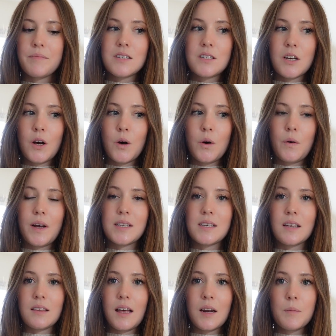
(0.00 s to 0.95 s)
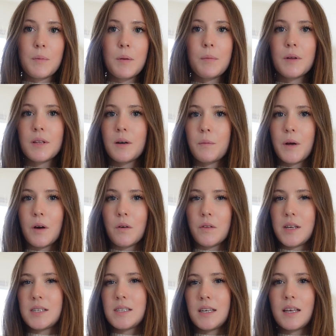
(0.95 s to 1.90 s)
So it's a lot of people that we
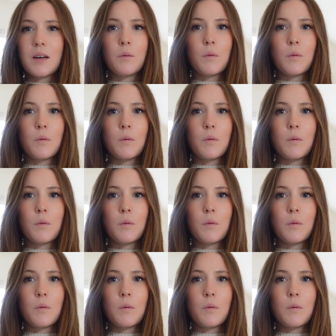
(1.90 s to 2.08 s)
only see like